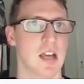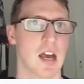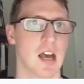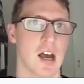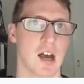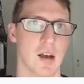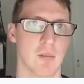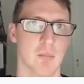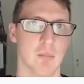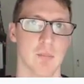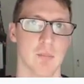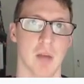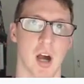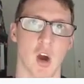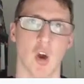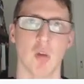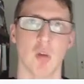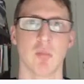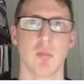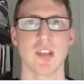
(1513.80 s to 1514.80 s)
I
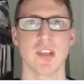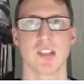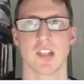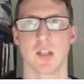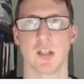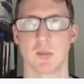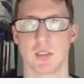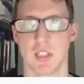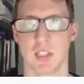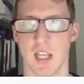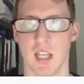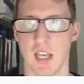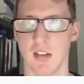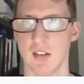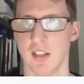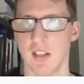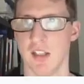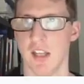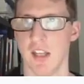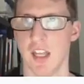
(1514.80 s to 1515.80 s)
hope this helps you
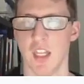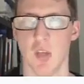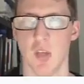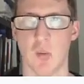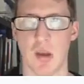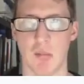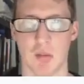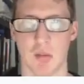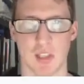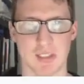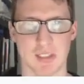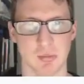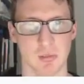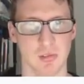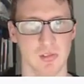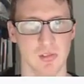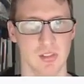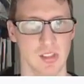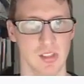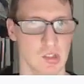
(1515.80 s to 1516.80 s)
out in any way
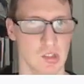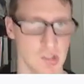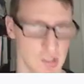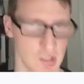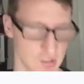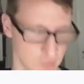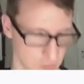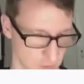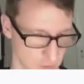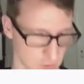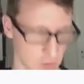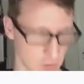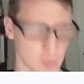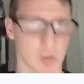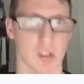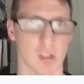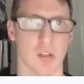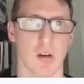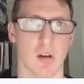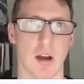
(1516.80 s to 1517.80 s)
possible. If you
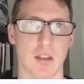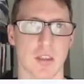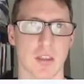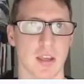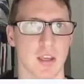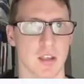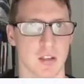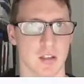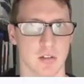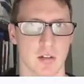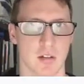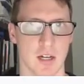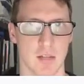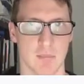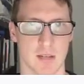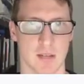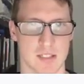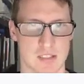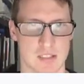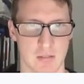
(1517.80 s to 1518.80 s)
do want to go out there and
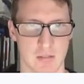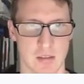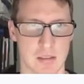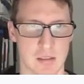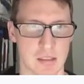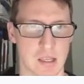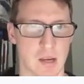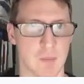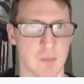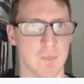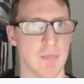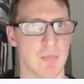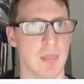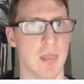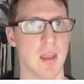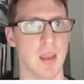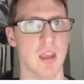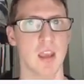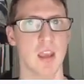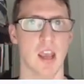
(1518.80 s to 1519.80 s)
create a passive income
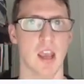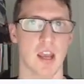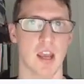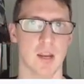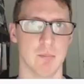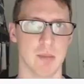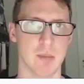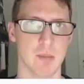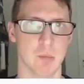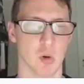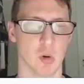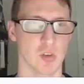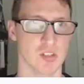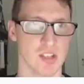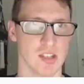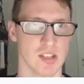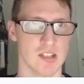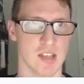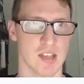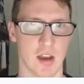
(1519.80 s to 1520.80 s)
and a bit more
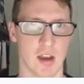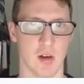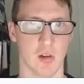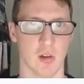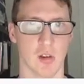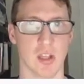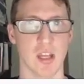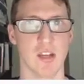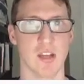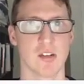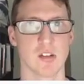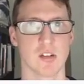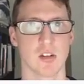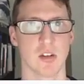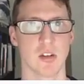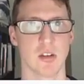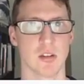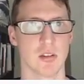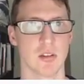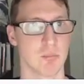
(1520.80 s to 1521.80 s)
detail
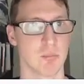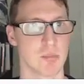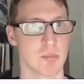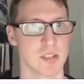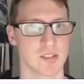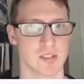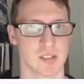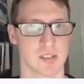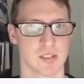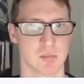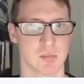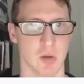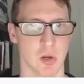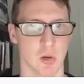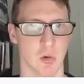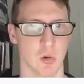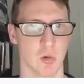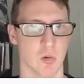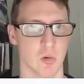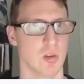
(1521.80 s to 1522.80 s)
into the business
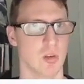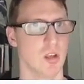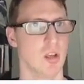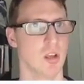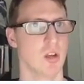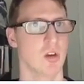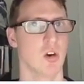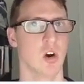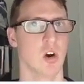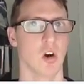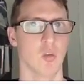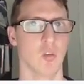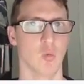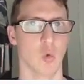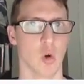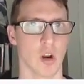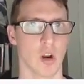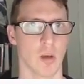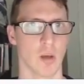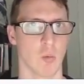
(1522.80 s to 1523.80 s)
model
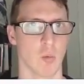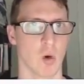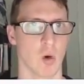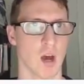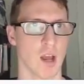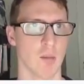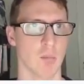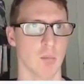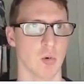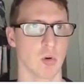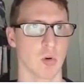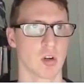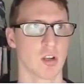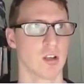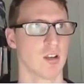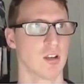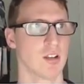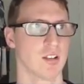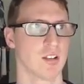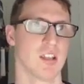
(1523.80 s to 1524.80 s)
of why a
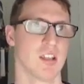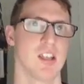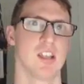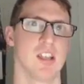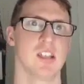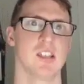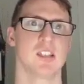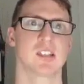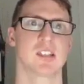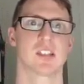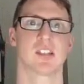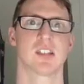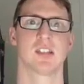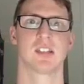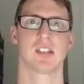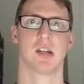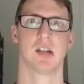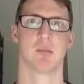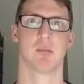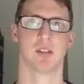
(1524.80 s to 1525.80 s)
book
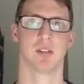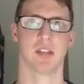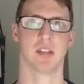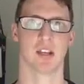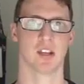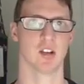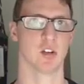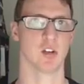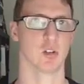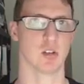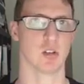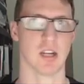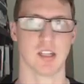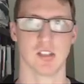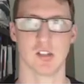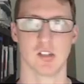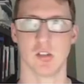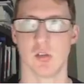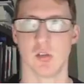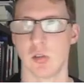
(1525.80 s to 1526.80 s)
is something that can
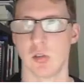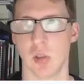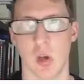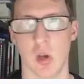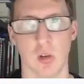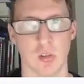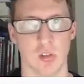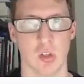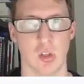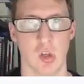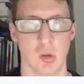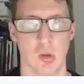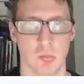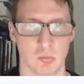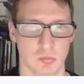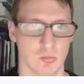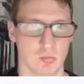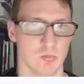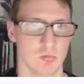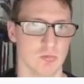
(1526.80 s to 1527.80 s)
create you
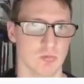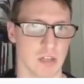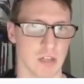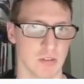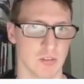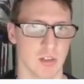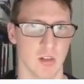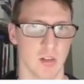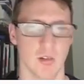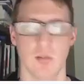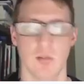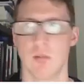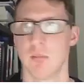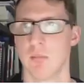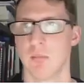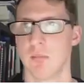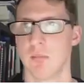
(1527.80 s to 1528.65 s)
long-term revenue.